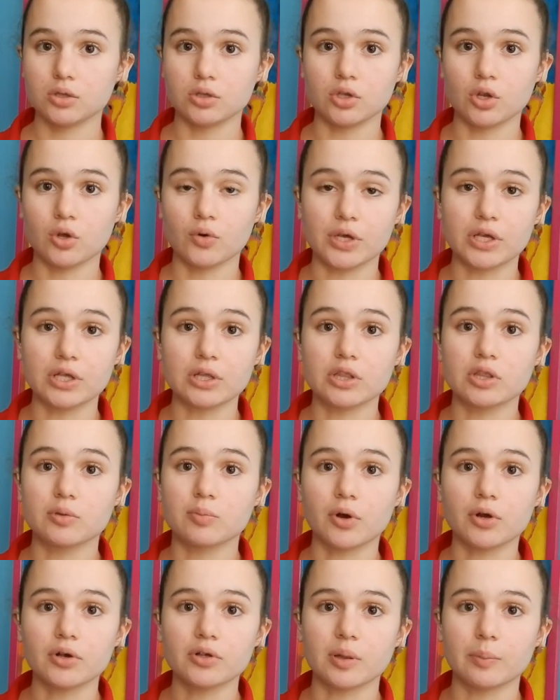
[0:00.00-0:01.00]
you know, it could
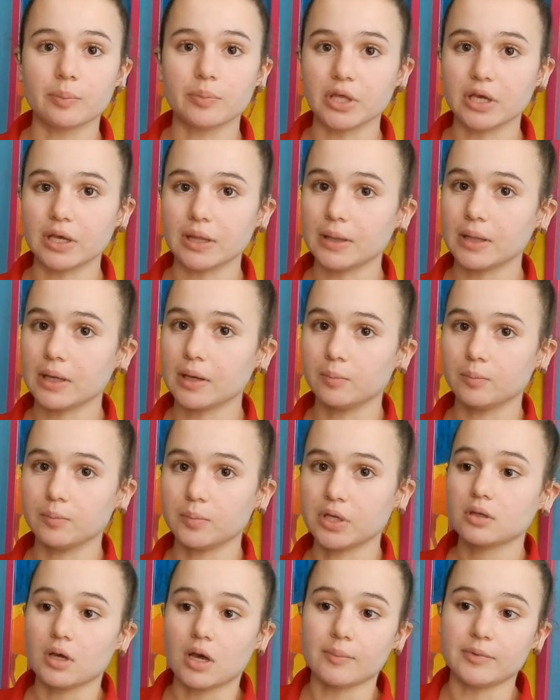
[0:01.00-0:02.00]
spark something in them.
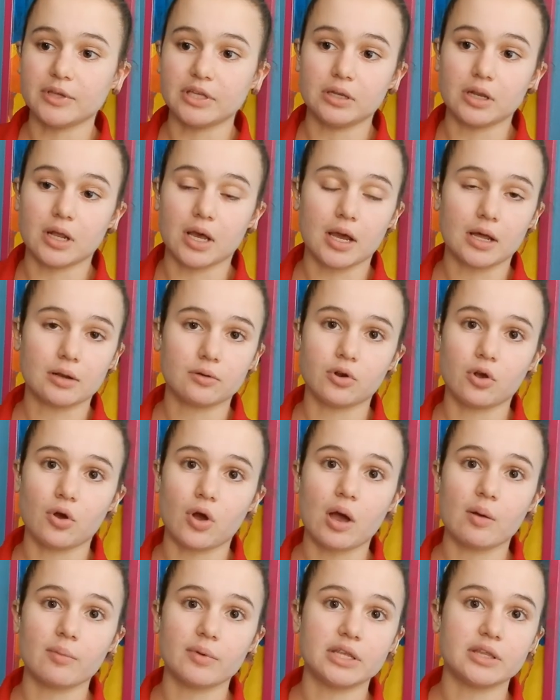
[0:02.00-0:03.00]
I mean, I don't know
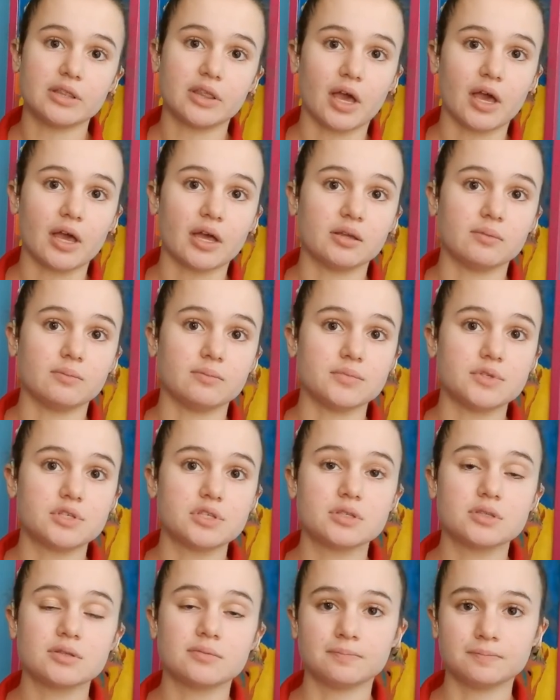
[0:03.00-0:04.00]
how many
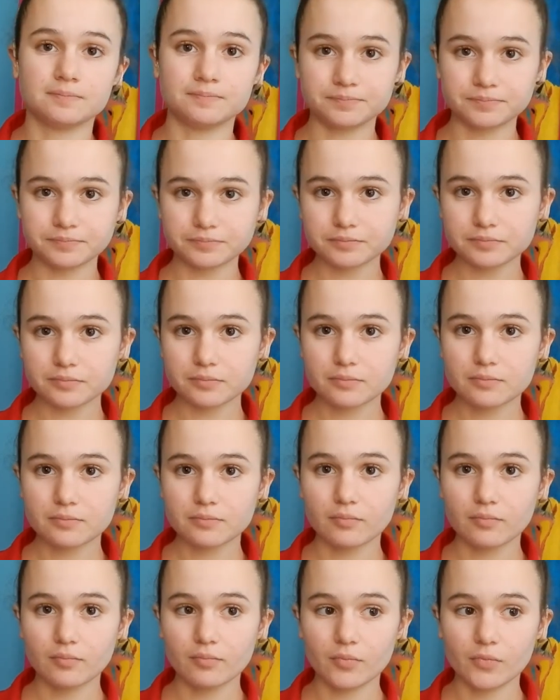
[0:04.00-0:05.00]
times
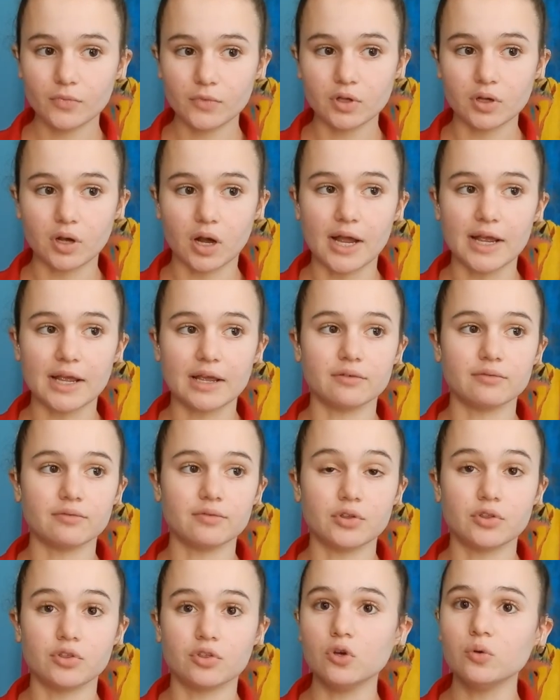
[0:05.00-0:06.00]
I
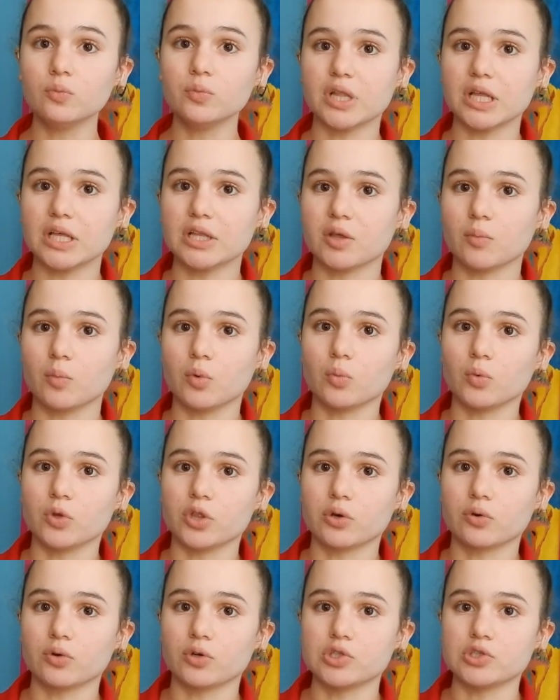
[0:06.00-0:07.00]
have assumed that someone
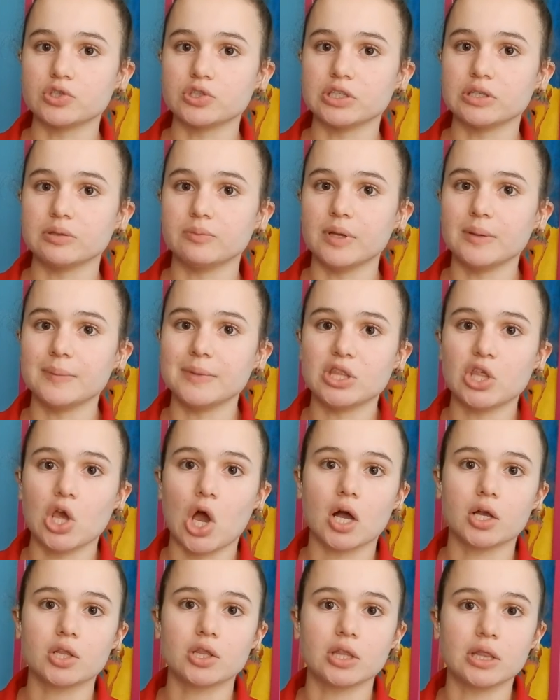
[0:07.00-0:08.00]
was a Christian, maybe
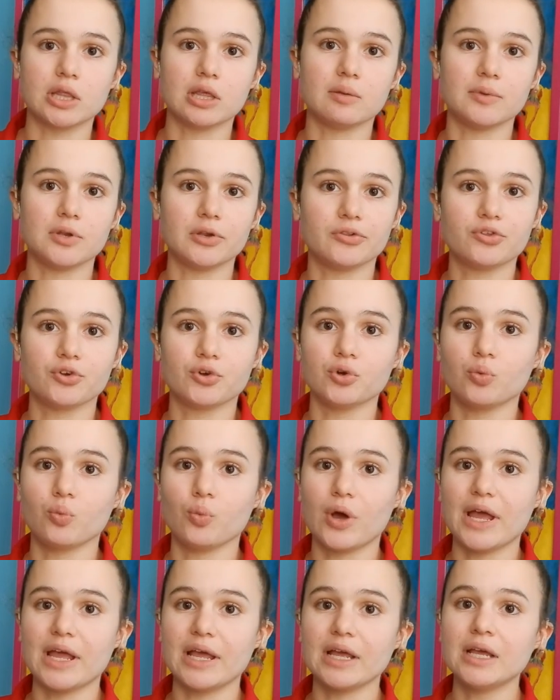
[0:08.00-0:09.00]
talked to them in a
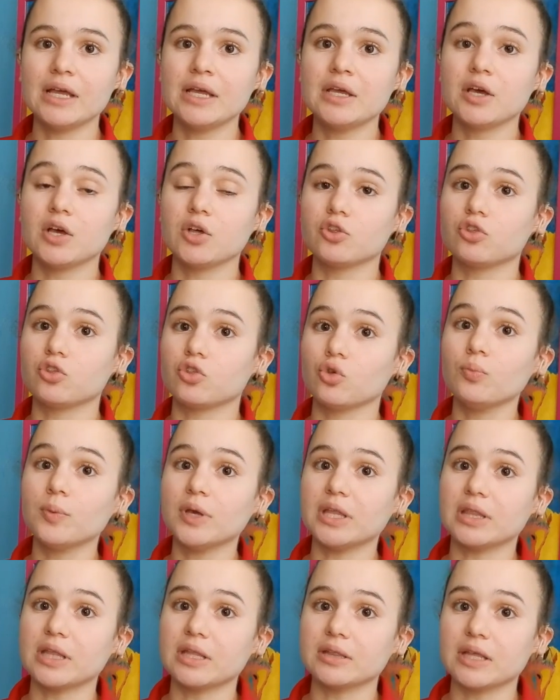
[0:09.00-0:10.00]
certain way,
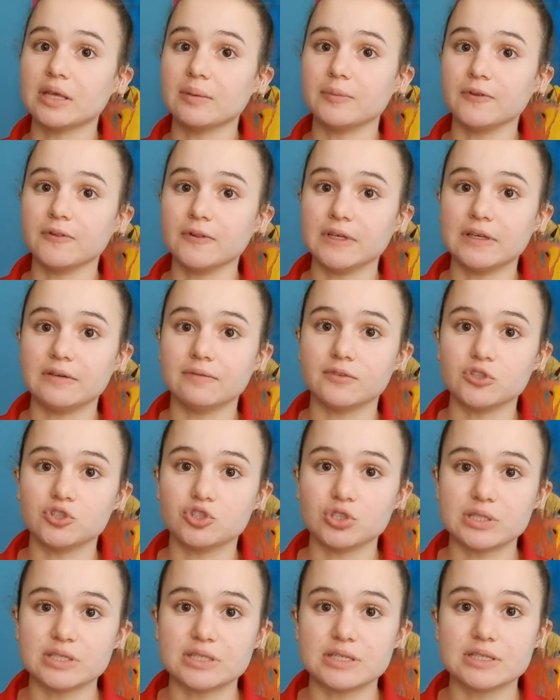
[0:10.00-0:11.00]
assuming that they believe in
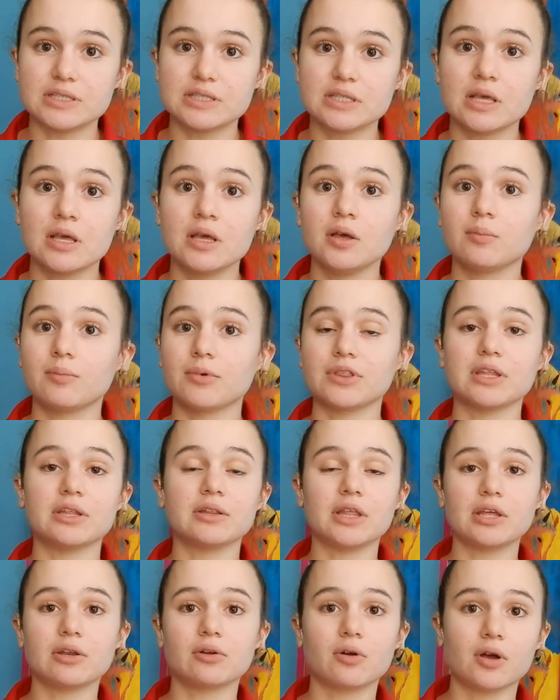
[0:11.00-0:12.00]
Jesus, but
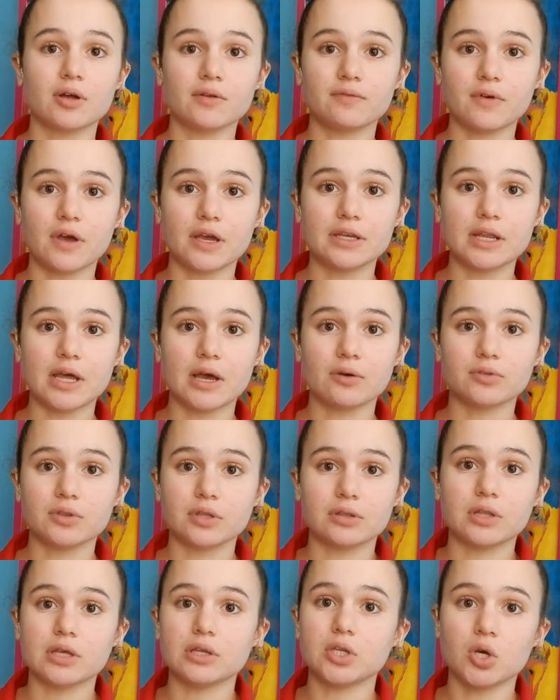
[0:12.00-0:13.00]
then later on find out
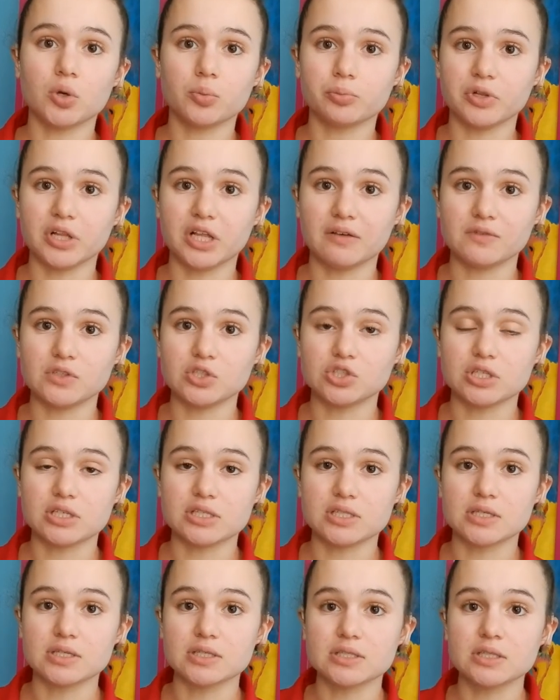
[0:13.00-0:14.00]
that they don't believe in
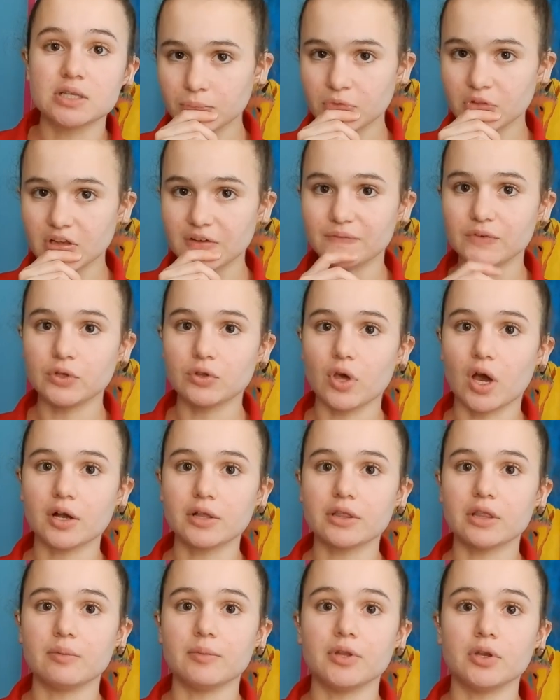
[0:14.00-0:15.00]
Jesus. If you
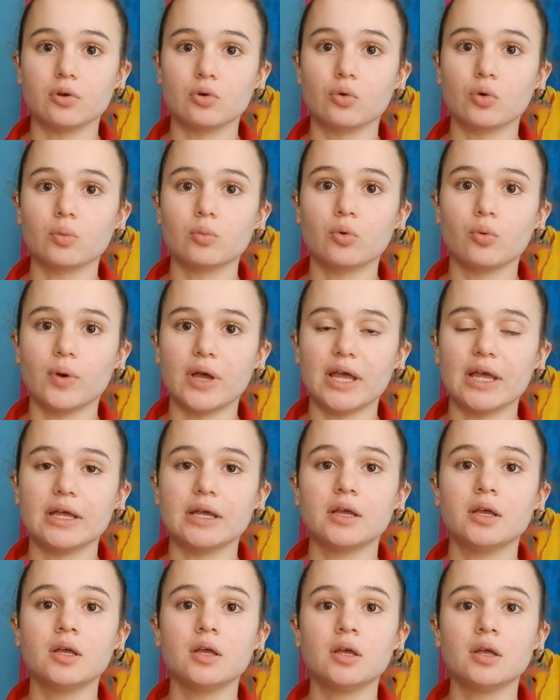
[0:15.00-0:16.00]
talk to them in a normal
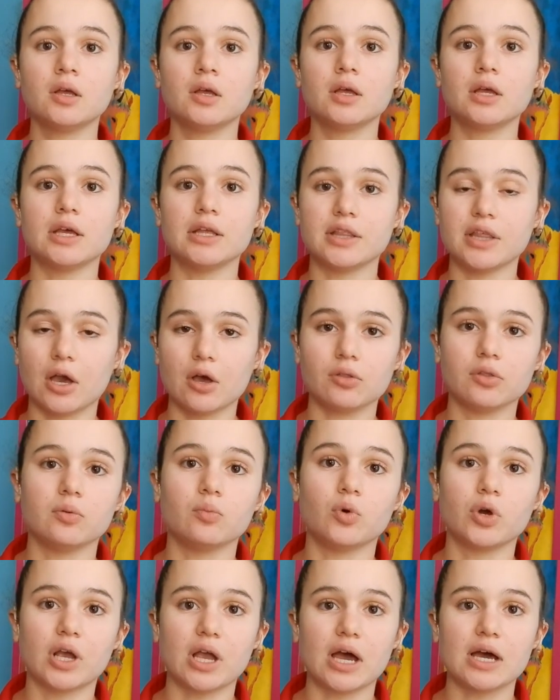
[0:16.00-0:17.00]
way and tell
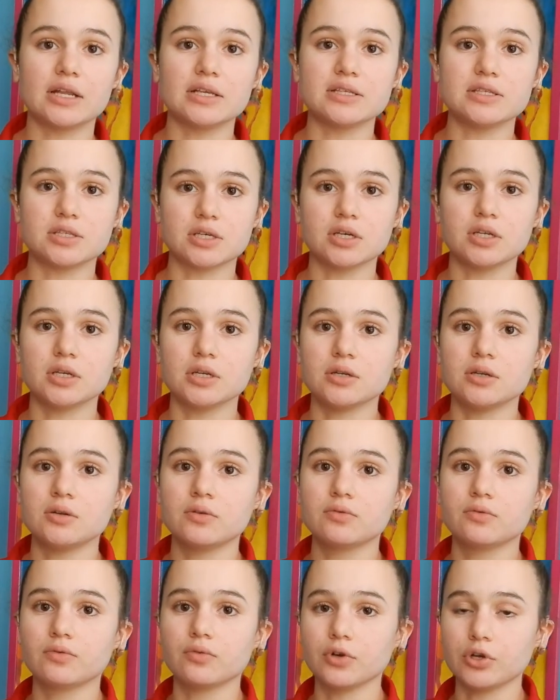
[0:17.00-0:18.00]
them what God has done
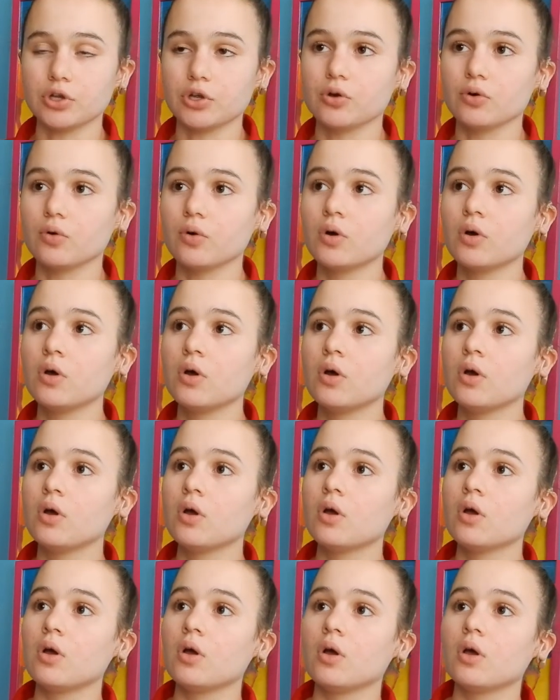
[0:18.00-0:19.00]
for you,
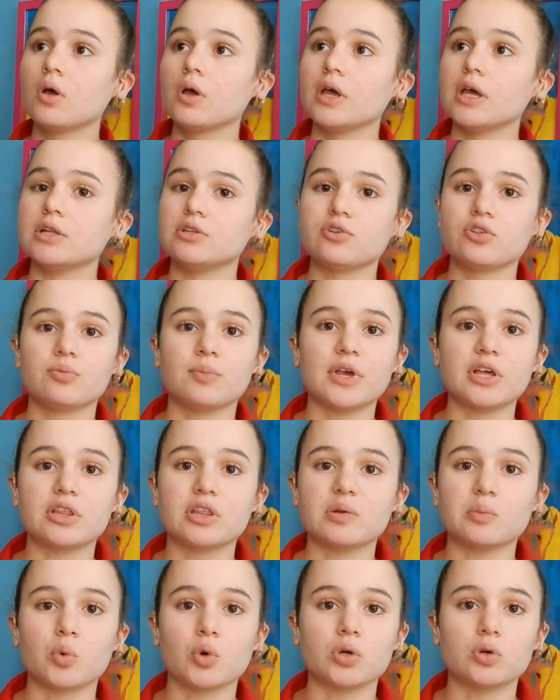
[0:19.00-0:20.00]
it just
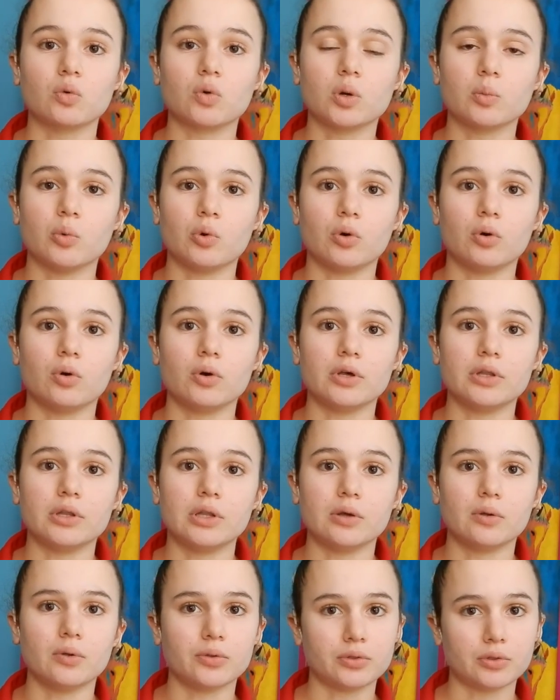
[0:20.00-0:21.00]
makes it more normal
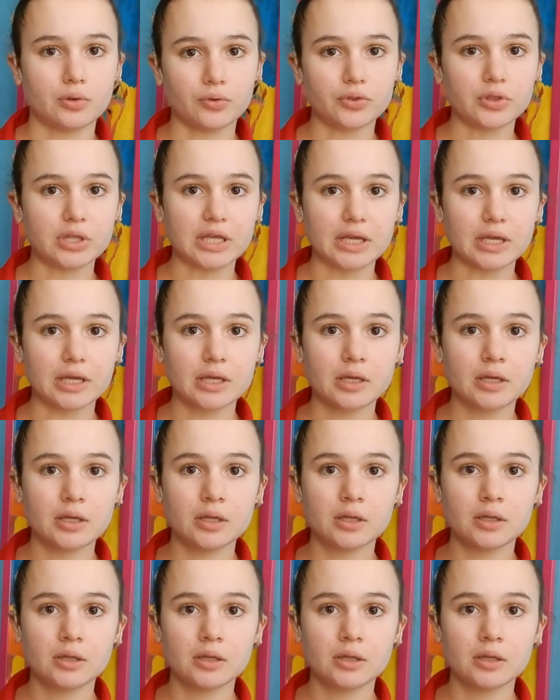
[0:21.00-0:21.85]
and they'll they'll think,